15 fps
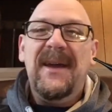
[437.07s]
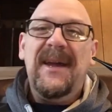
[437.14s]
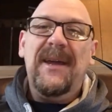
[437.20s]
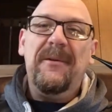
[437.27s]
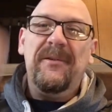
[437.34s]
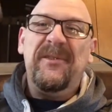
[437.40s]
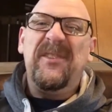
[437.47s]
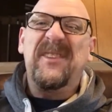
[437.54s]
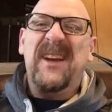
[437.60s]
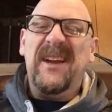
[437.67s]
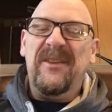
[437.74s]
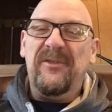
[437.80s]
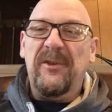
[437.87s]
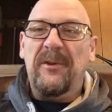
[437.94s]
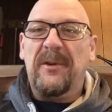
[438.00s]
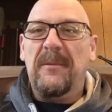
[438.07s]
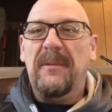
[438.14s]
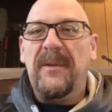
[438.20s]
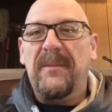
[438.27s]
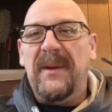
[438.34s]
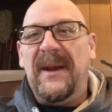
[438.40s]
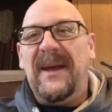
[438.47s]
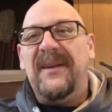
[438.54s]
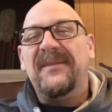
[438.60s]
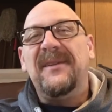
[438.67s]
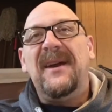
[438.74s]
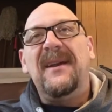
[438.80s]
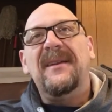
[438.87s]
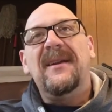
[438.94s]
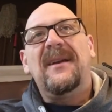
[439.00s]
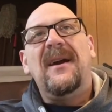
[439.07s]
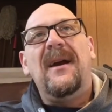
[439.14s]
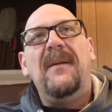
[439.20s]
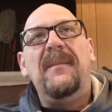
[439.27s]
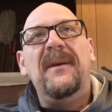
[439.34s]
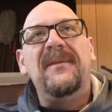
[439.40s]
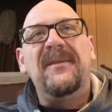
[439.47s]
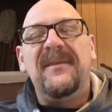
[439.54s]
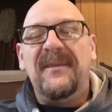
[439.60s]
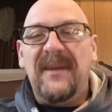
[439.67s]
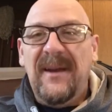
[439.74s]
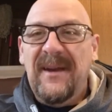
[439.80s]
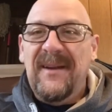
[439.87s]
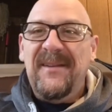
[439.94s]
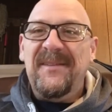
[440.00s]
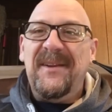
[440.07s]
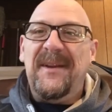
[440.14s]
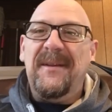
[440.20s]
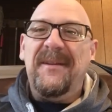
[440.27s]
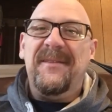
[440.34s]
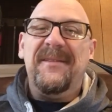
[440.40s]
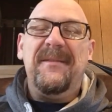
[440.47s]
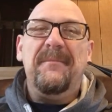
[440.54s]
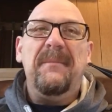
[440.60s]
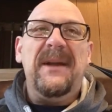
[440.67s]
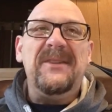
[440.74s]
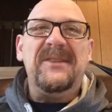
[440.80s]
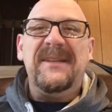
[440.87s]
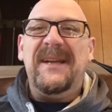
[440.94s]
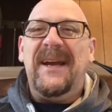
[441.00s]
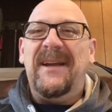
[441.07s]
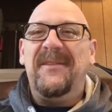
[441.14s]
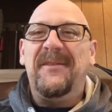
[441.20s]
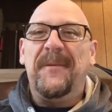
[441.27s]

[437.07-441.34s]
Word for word: he was just kind of joking with me last night in the comments and said mentioned that.